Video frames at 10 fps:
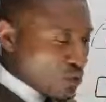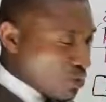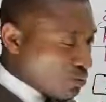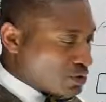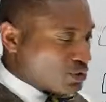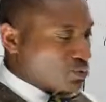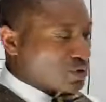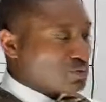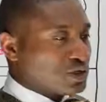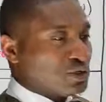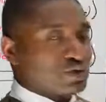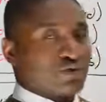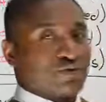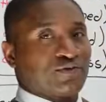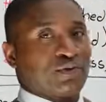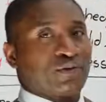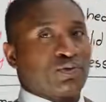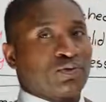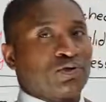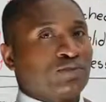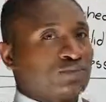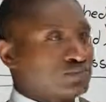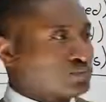What was the word we used for very poor?